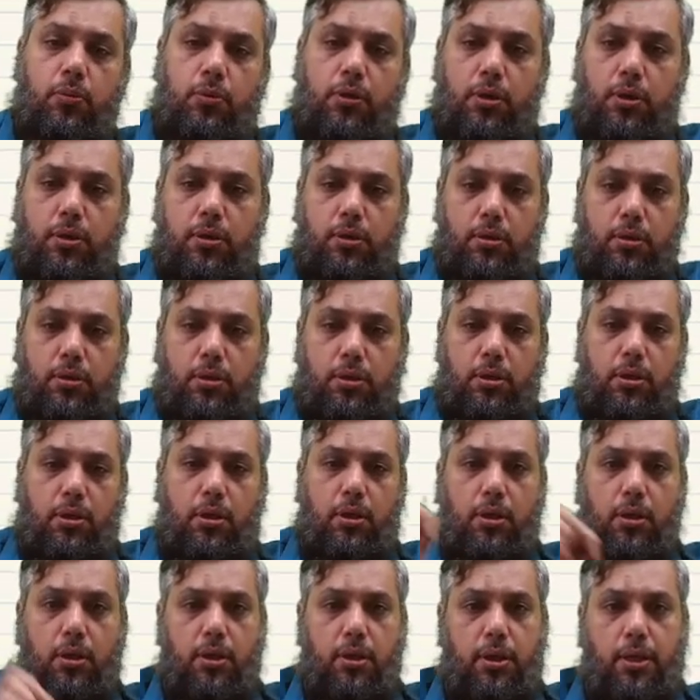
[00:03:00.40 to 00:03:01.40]
our
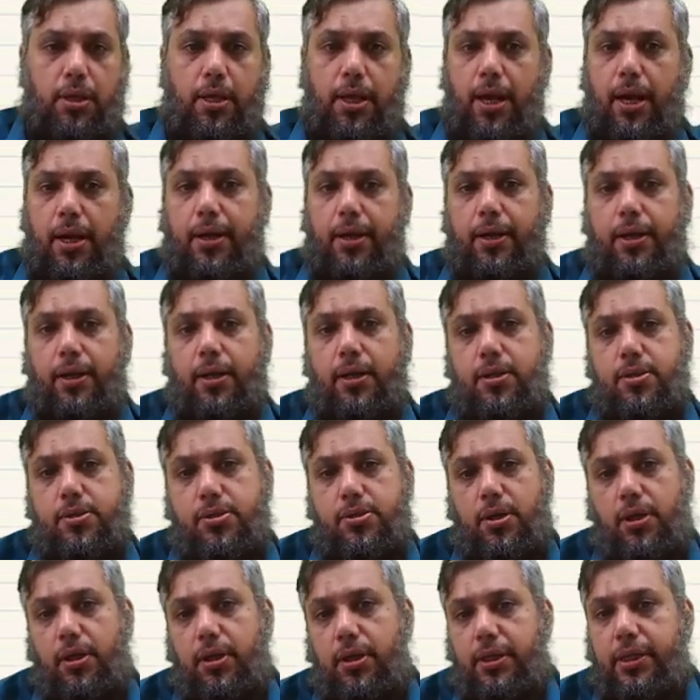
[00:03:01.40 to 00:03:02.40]

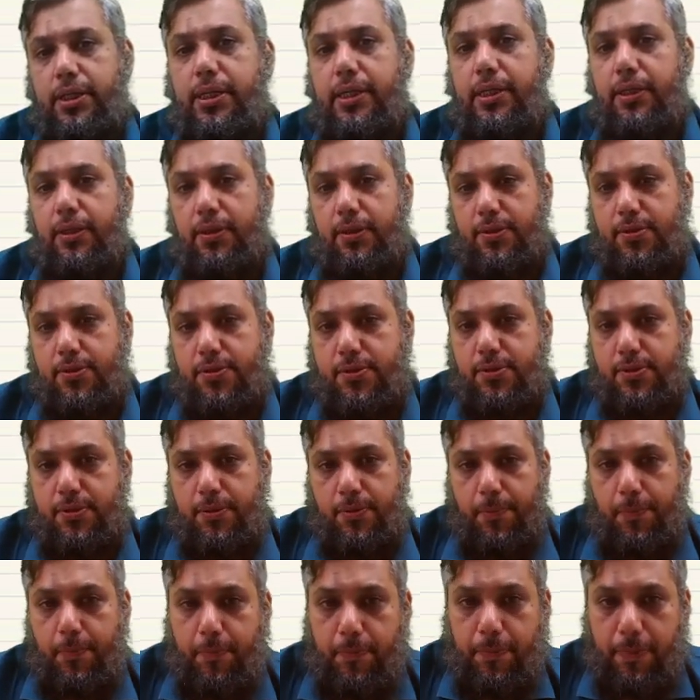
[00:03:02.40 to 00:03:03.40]
agricultural yields,
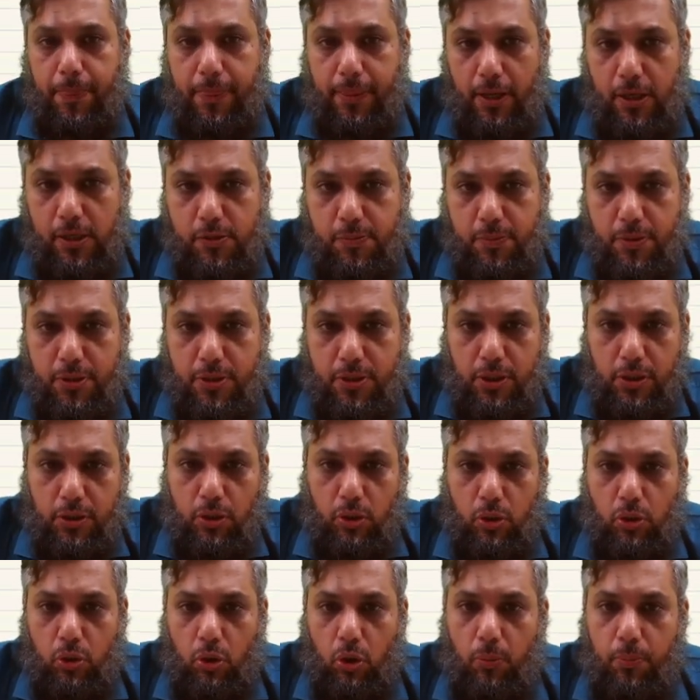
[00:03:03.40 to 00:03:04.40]
especially
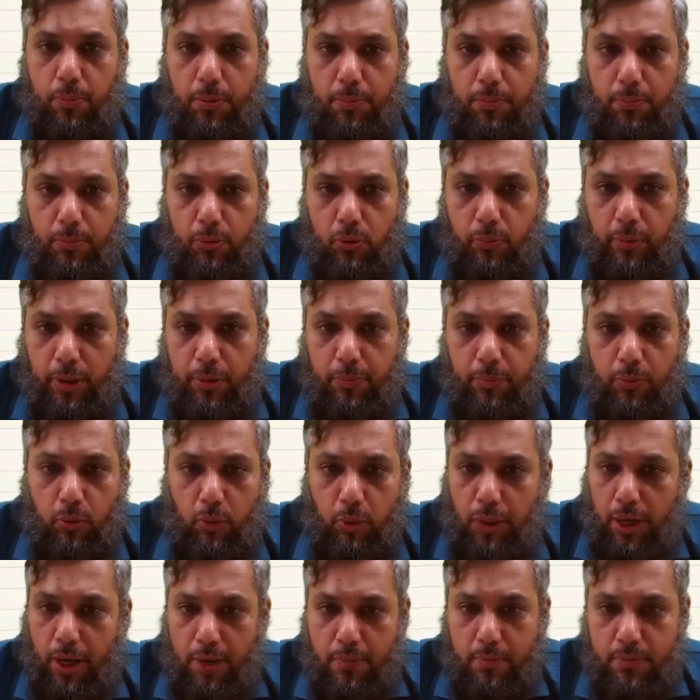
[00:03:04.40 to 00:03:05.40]
the crop improvement
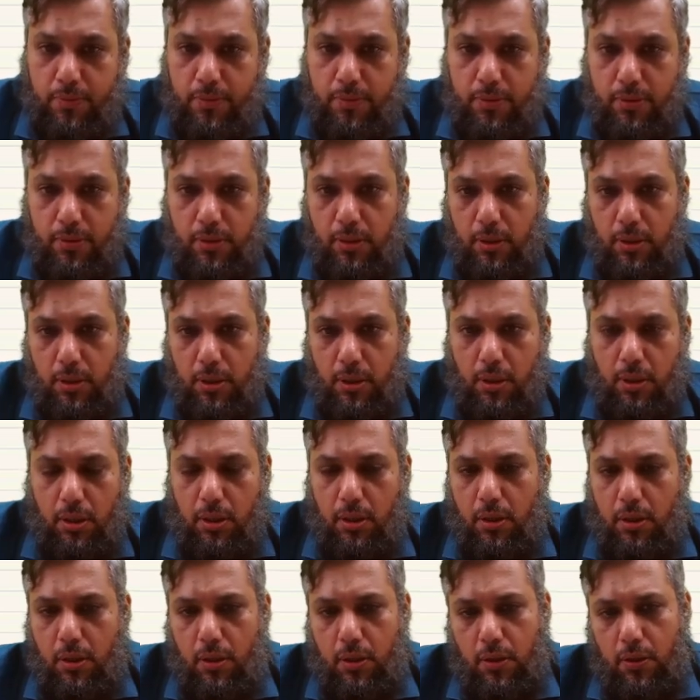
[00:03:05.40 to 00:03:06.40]
programs,
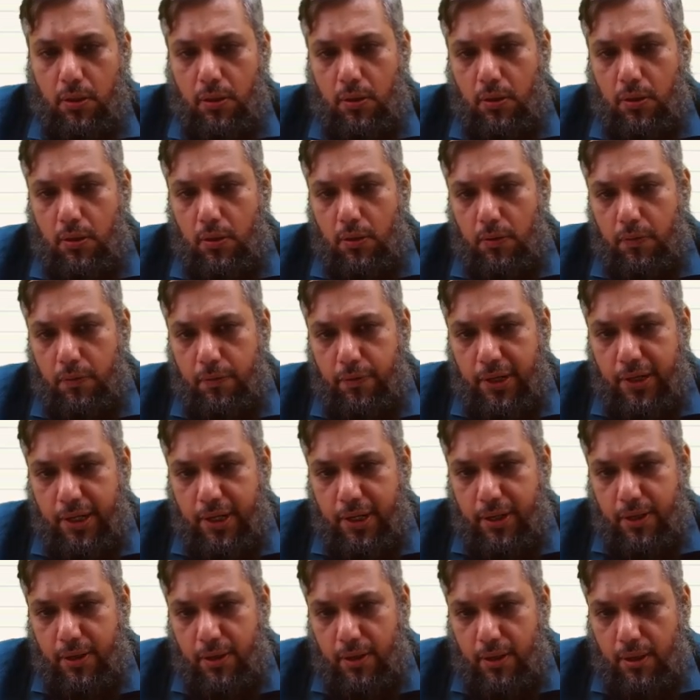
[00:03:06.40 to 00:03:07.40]

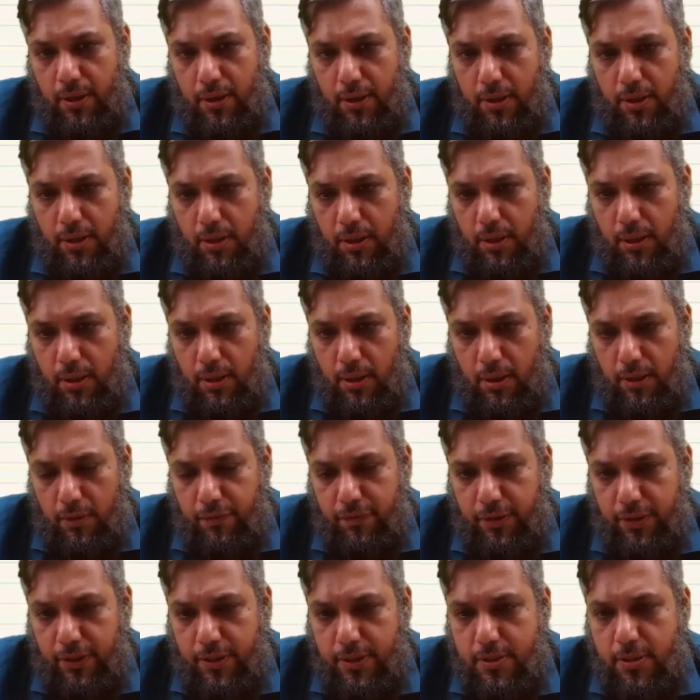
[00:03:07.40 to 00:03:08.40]
where
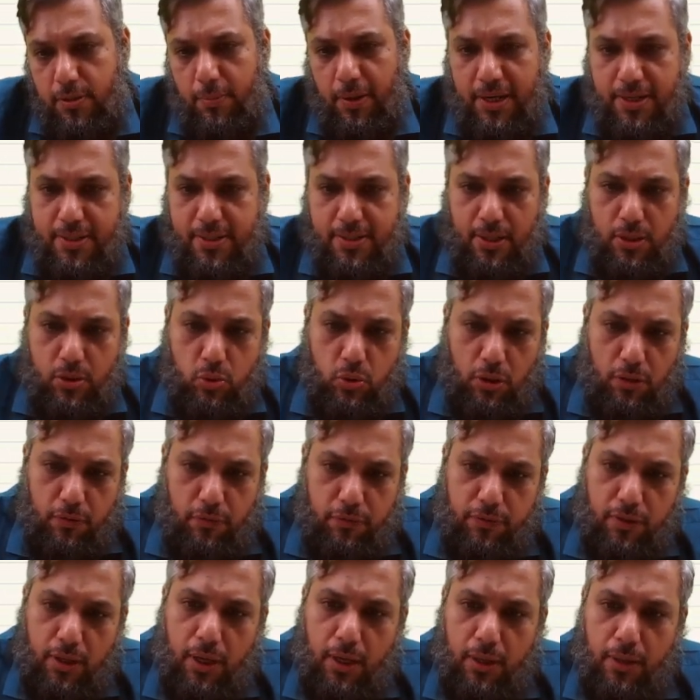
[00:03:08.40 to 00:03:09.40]
if it is a bisexual
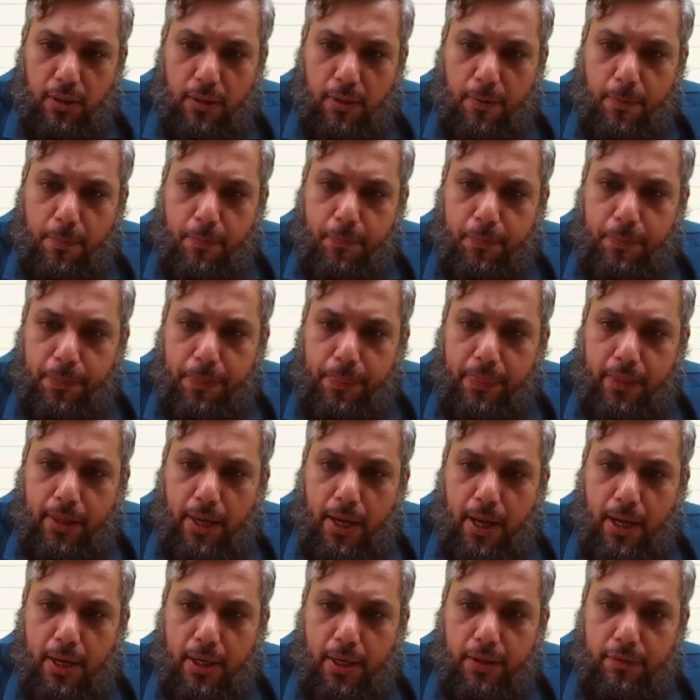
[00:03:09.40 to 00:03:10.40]
flower
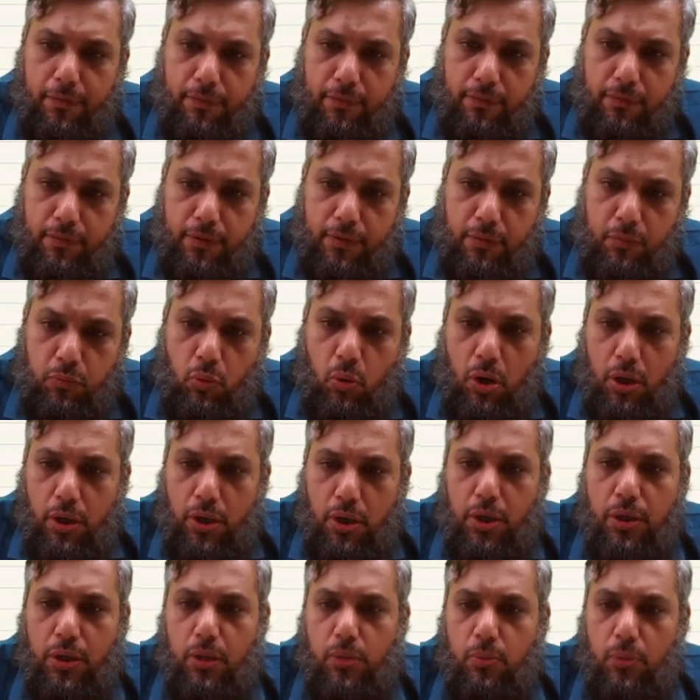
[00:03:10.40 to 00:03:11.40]
and if we
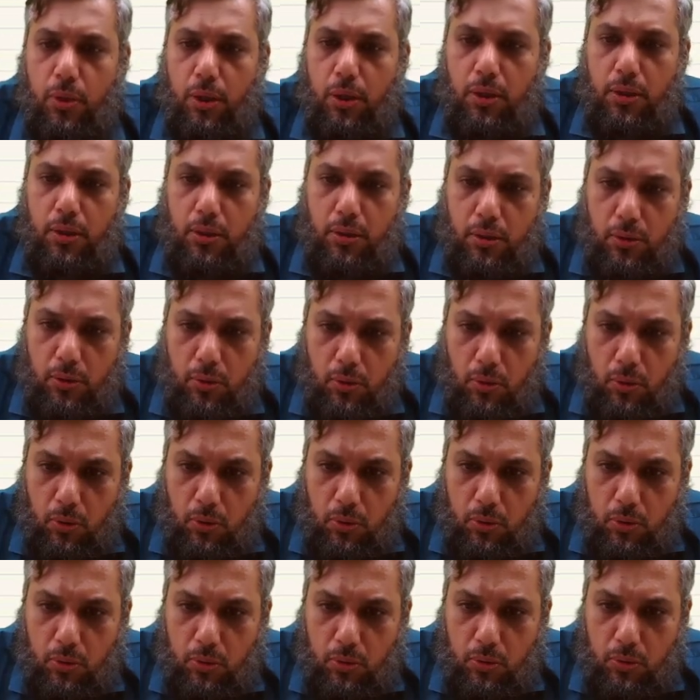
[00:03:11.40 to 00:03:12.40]
want it to
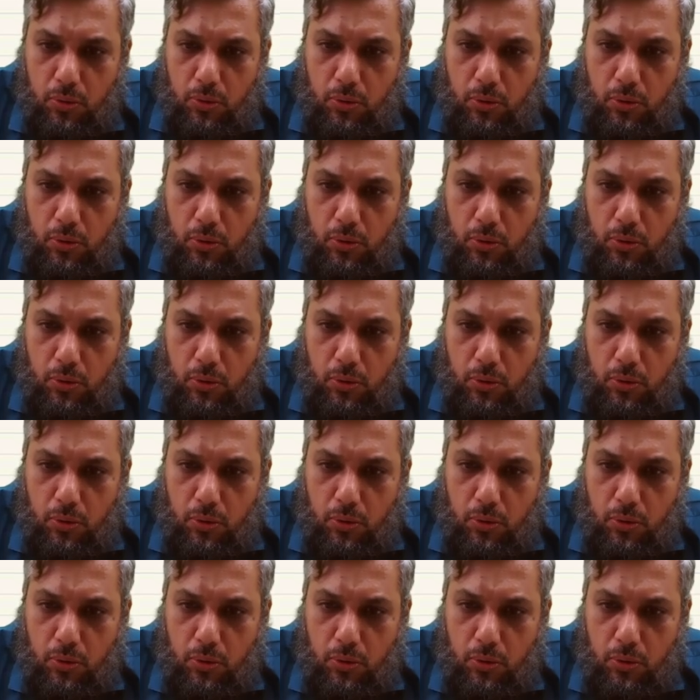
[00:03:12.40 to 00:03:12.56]
undergo